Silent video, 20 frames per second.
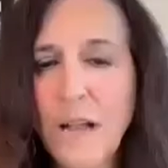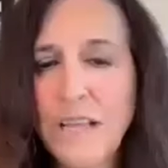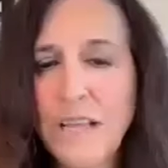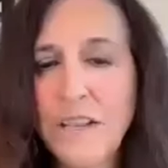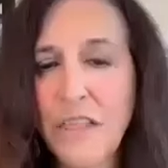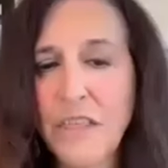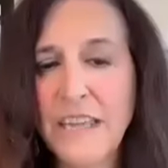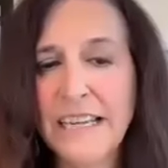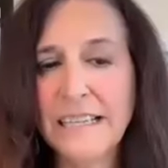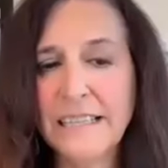for
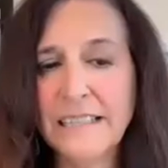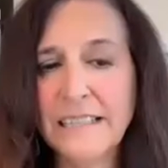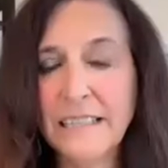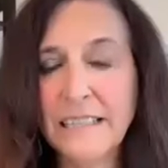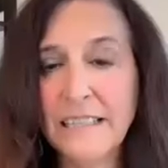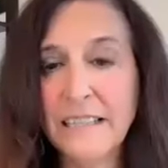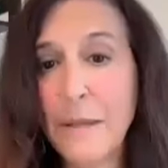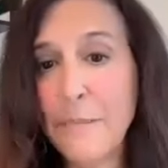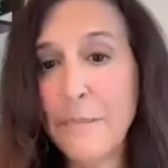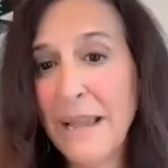one thing,
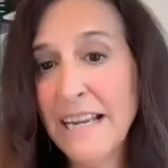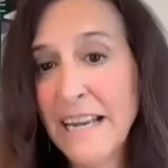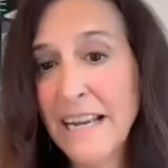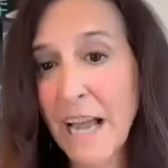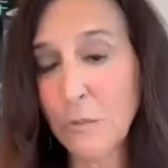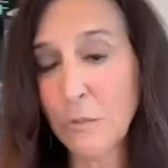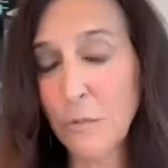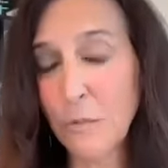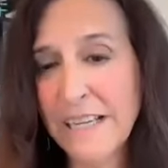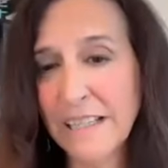they may
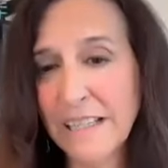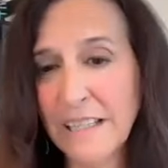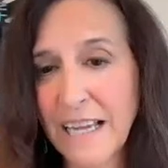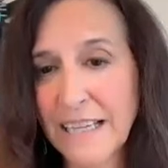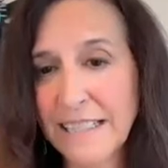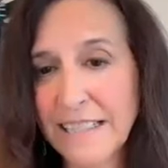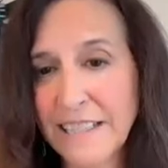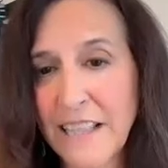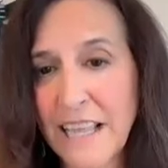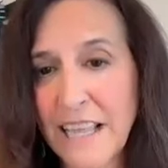not
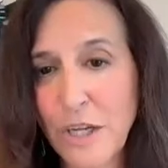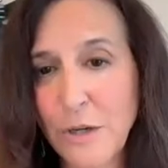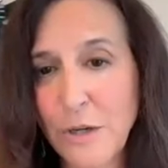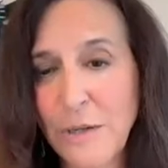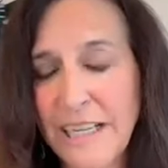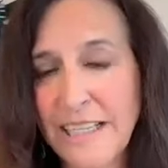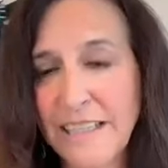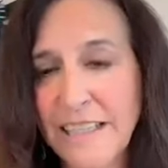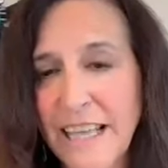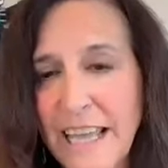realize that you
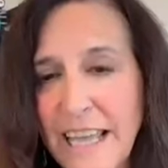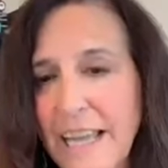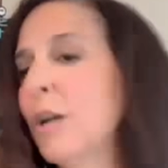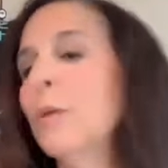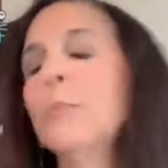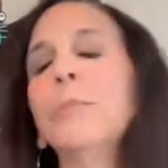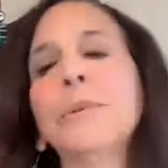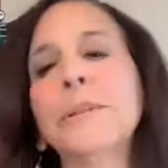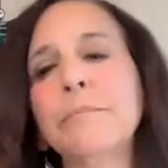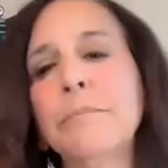need the
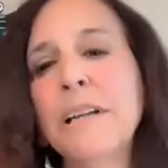help.